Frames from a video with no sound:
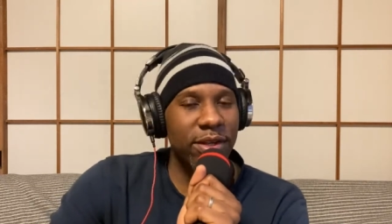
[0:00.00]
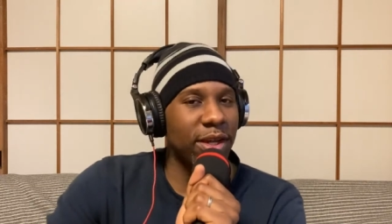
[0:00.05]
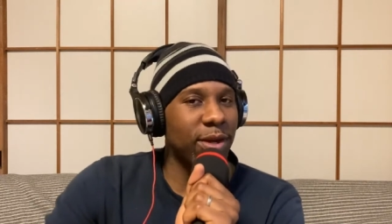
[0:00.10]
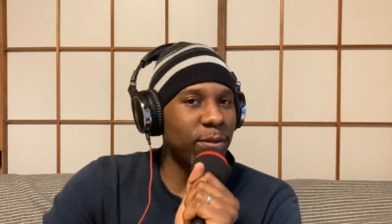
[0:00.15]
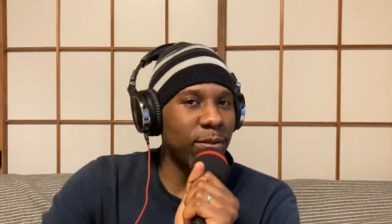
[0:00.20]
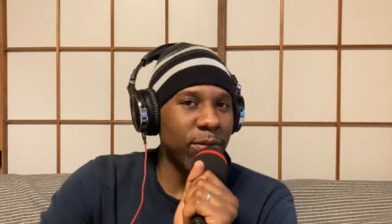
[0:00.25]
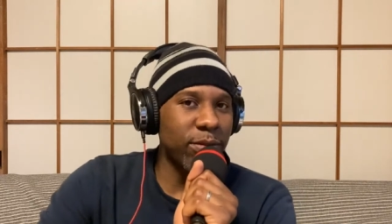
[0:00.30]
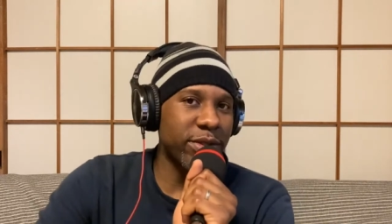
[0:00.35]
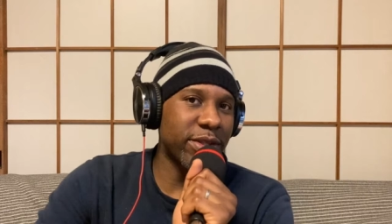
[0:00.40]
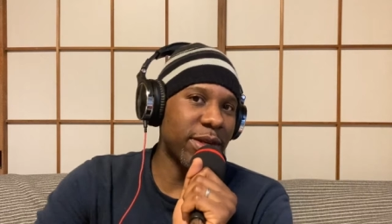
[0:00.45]
like,
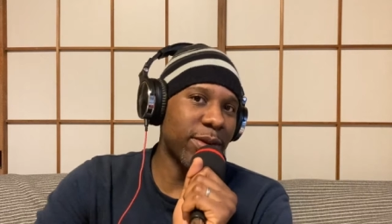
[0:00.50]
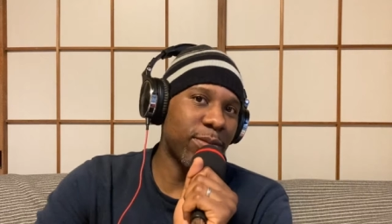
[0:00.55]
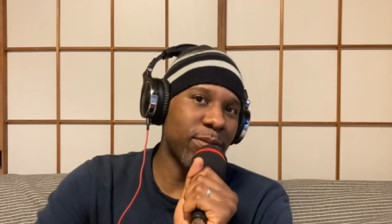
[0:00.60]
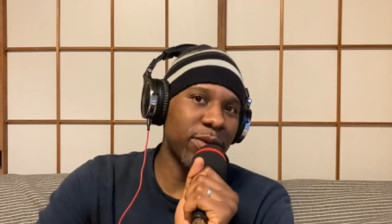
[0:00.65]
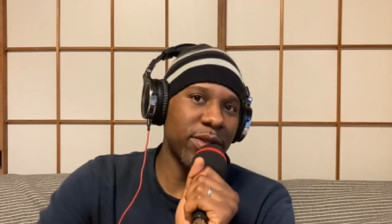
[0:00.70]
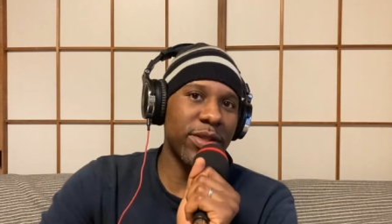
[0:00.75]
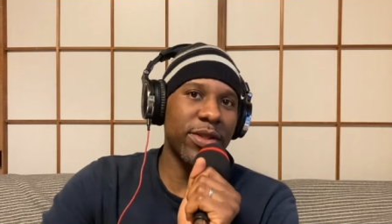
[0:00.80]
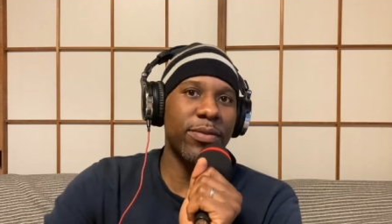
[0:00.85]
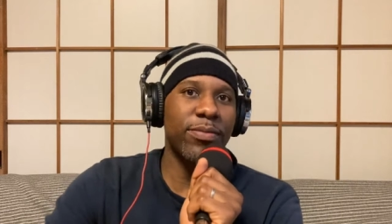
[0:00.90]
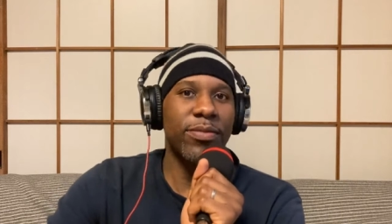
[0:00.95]
what was up
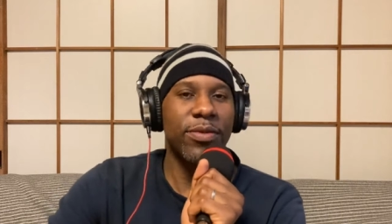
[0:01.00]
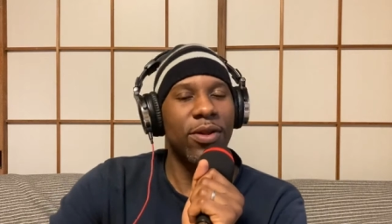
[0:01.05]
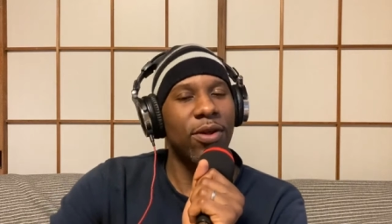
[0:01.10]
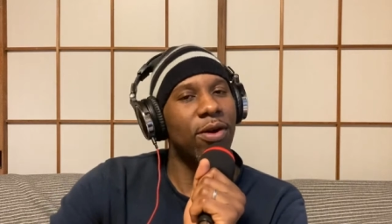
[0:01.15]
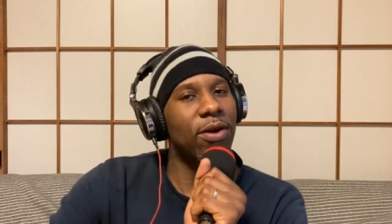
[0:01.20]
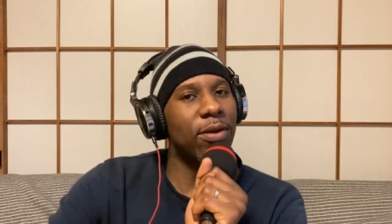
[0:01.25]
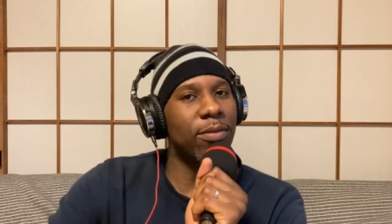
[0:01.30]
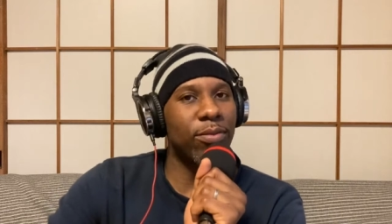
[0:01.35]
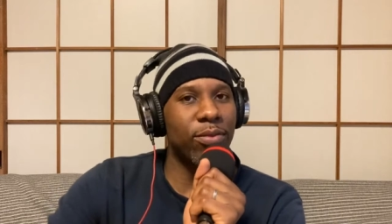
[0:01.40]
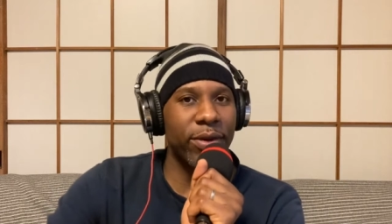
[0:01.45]
with the
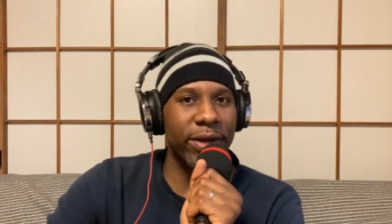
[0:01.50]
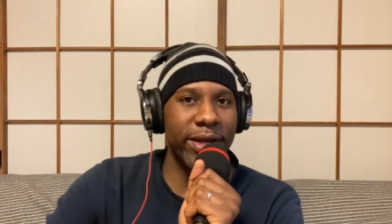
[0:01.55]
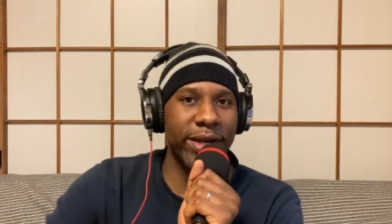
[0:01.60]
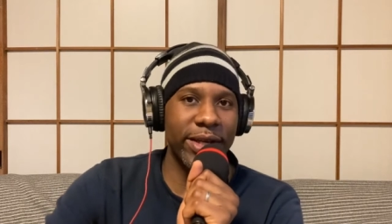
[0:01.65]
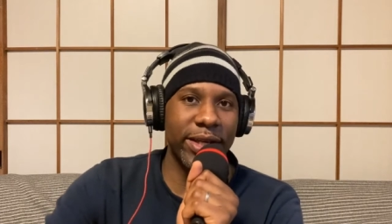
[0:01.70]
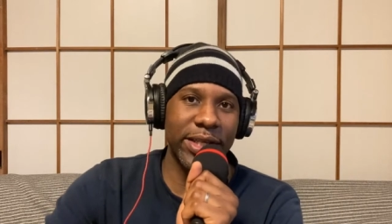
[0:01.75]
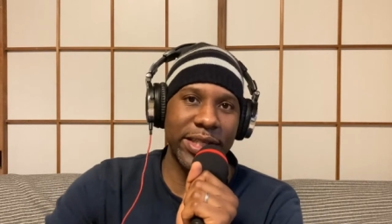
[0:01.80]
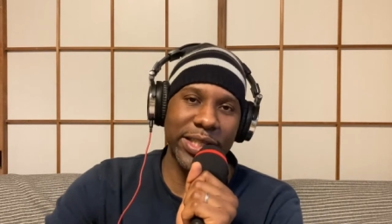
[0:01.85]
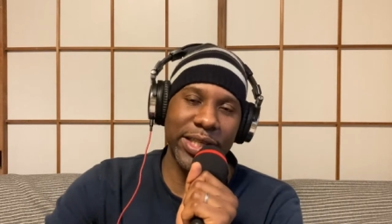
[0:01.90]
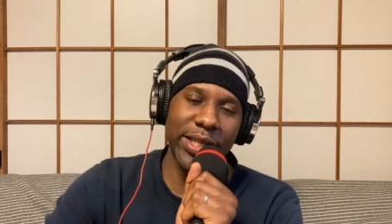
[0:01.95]
long
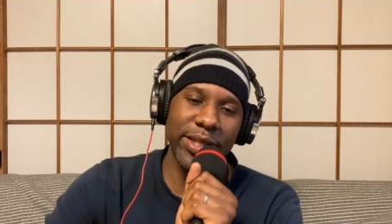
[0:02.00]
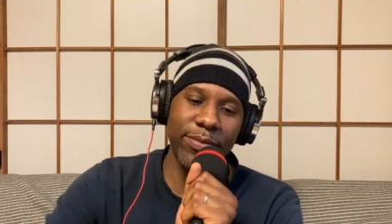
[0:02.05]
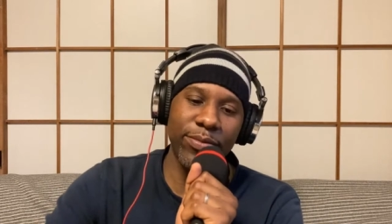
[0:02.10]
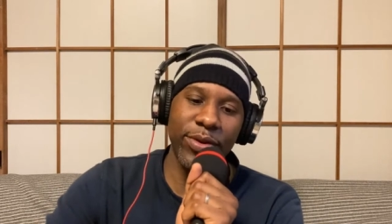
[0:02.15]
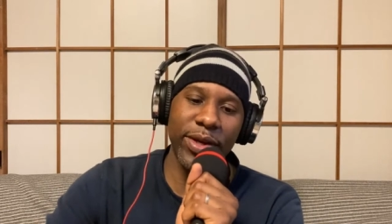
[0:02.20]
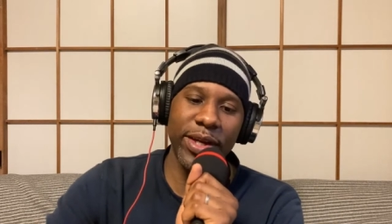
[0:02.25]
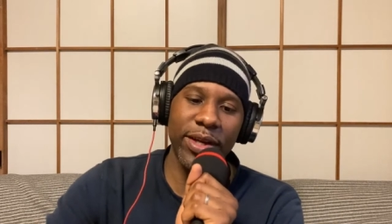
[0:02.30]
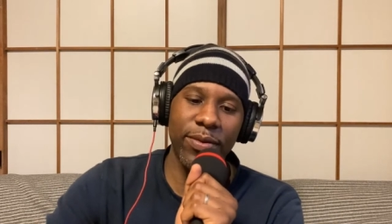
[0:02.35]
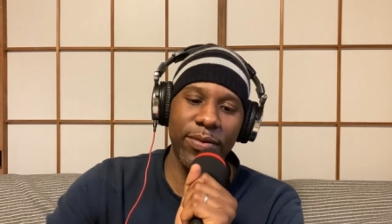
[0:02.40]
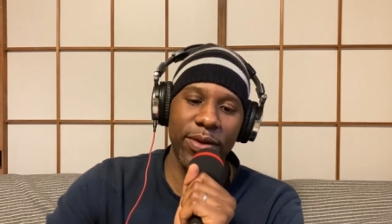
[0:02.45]
break, extended
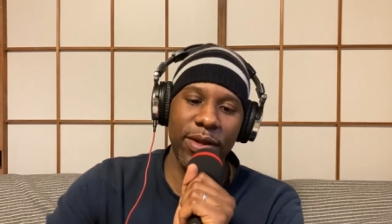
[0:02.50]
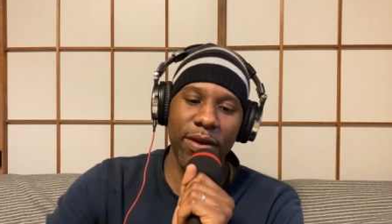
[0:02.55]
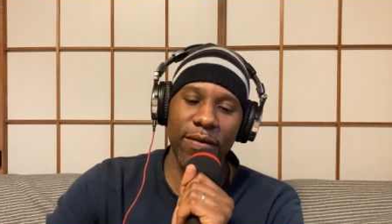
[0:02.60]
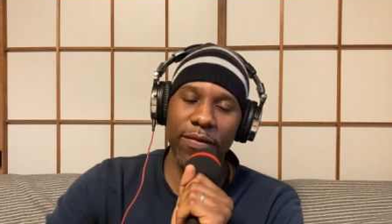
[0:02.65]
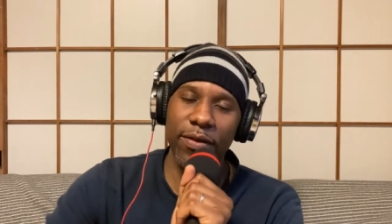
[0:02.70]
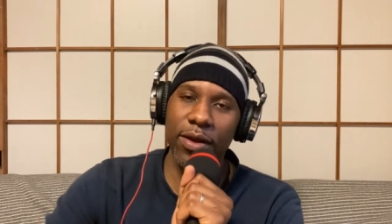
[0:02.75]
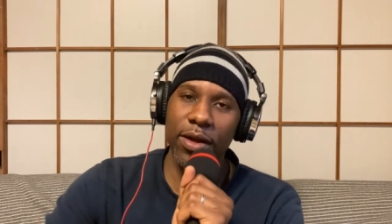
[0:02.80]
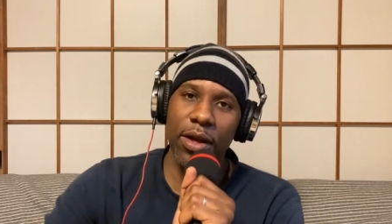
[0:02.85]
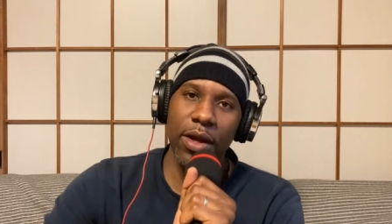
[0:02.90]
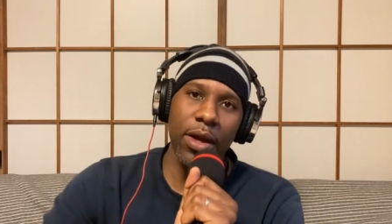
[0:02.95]
break, or
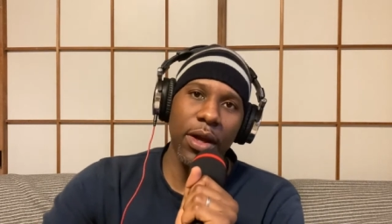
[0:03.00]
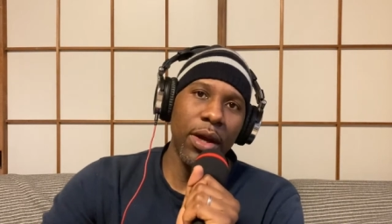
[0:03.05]
whatever.